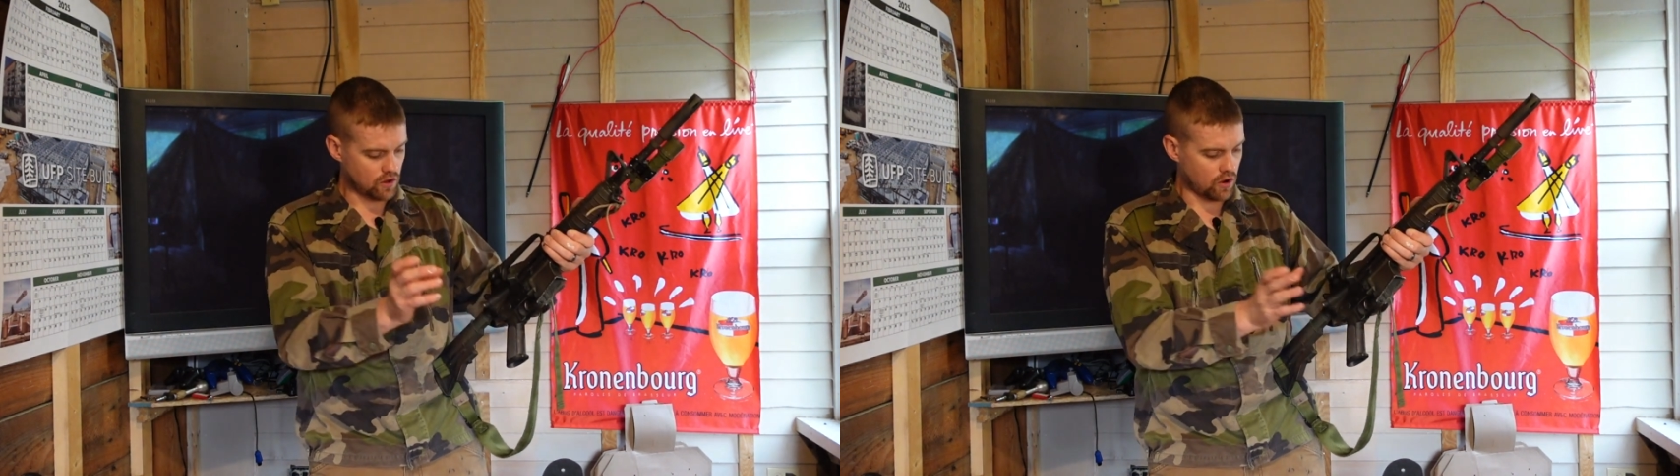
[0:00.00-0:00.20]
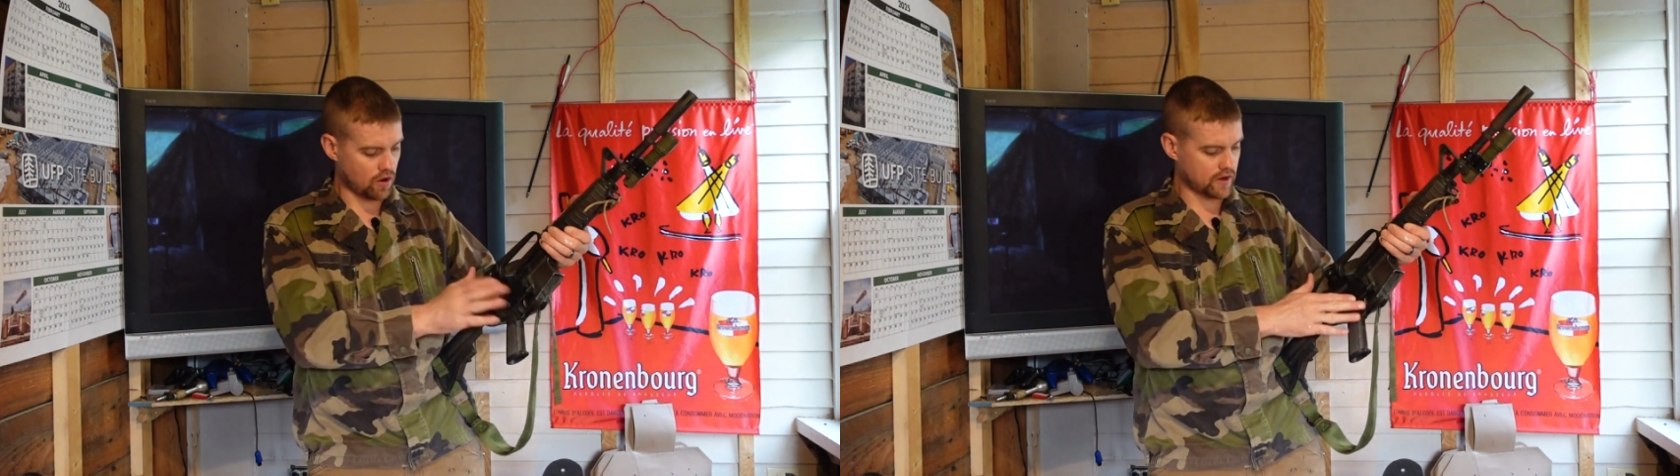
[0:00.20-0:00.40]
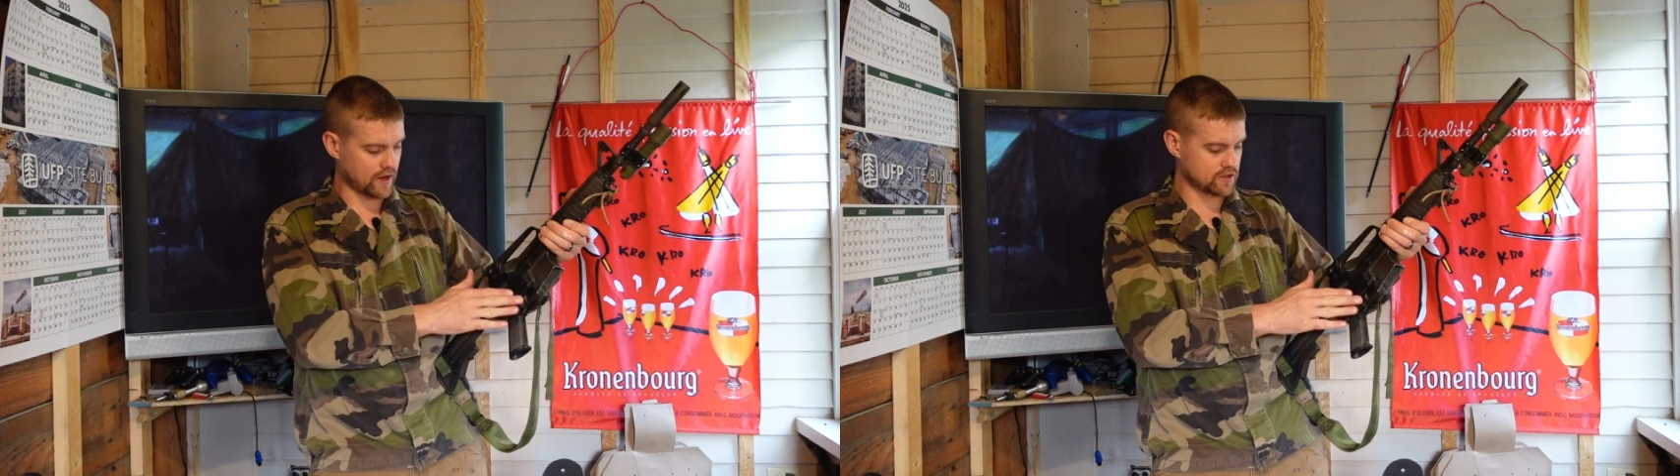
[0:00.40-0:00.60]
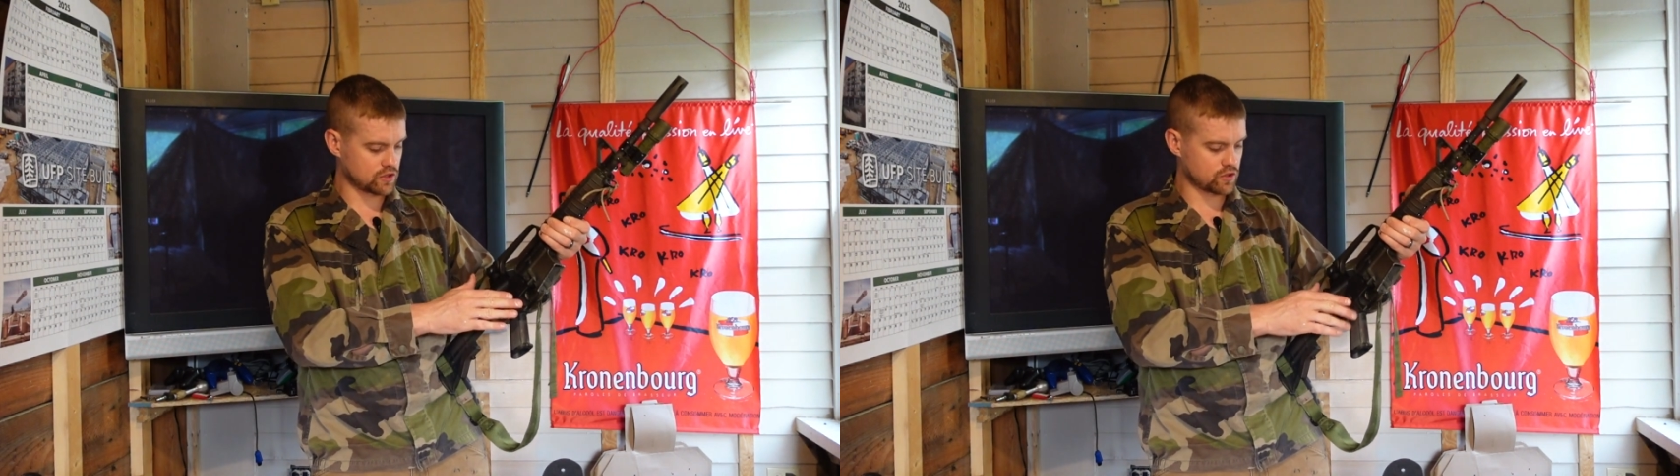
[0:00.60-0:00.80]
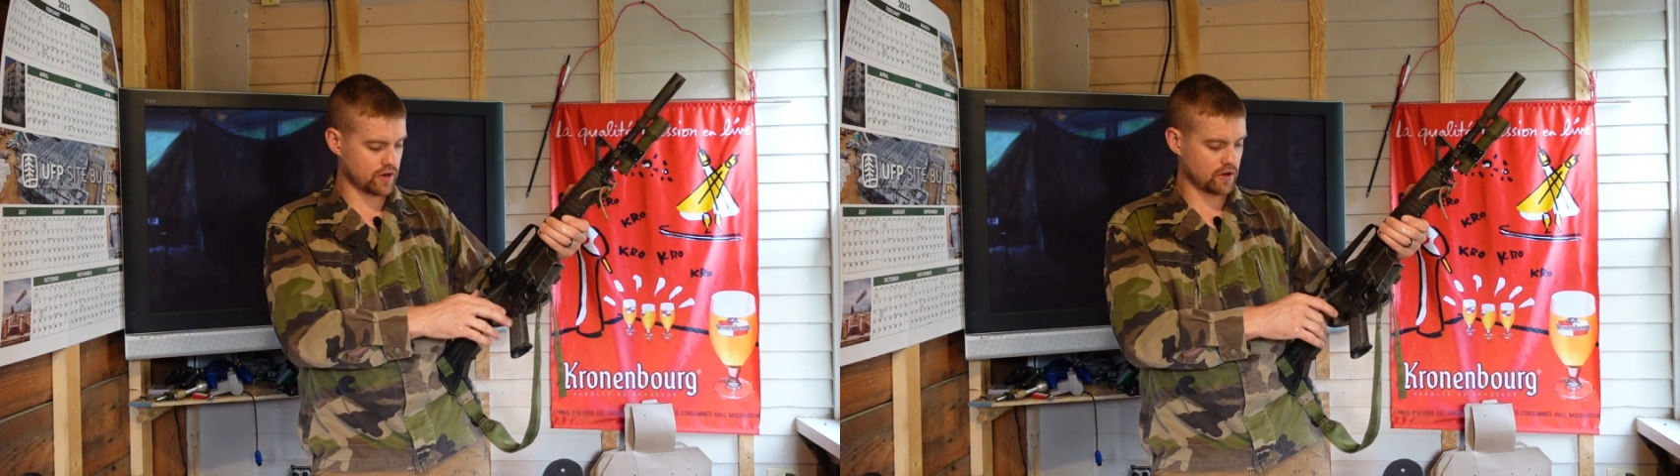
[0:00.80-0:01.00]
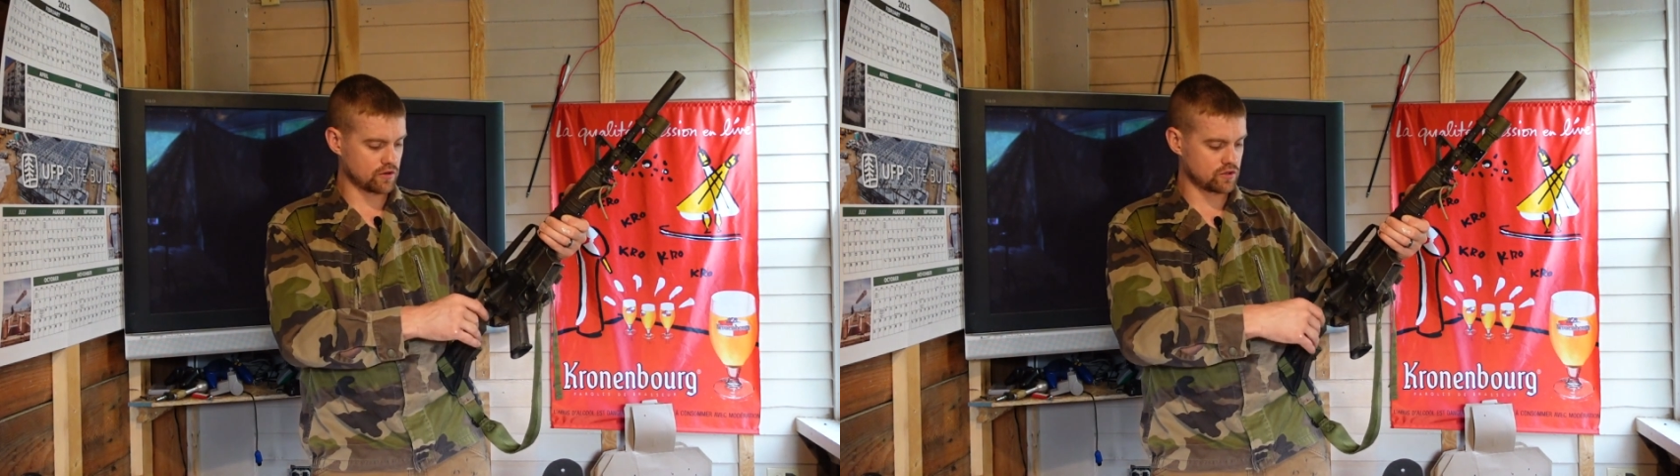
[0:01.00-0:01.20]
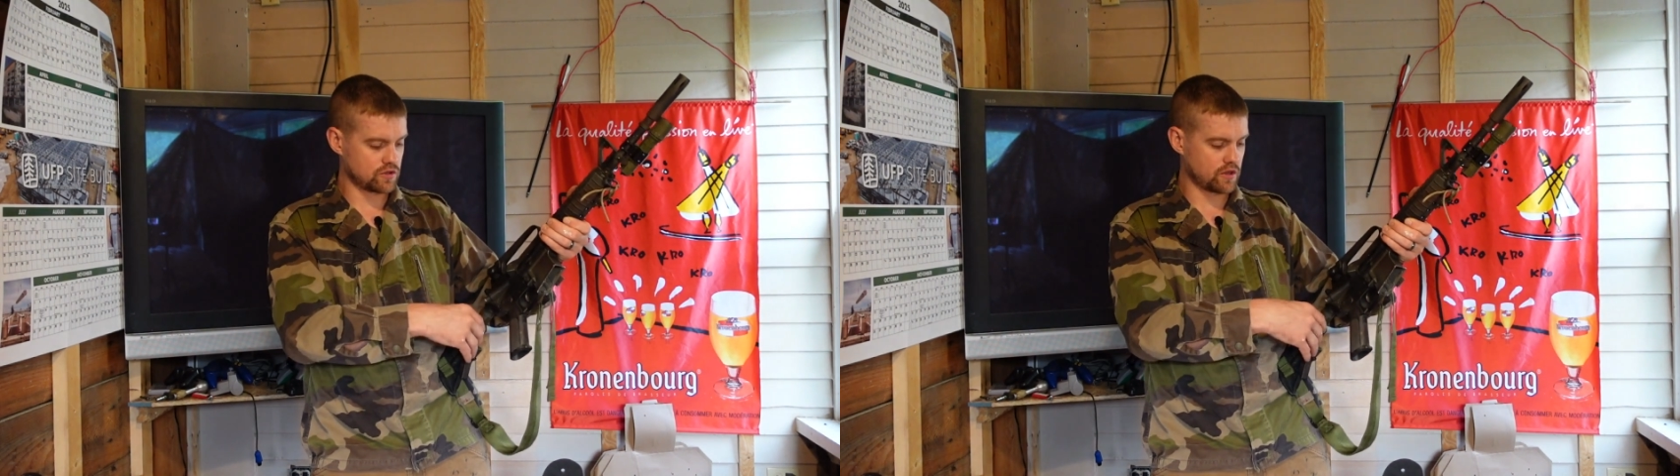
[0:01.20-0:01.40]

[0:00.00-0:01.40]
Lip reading: all kinds of triggers.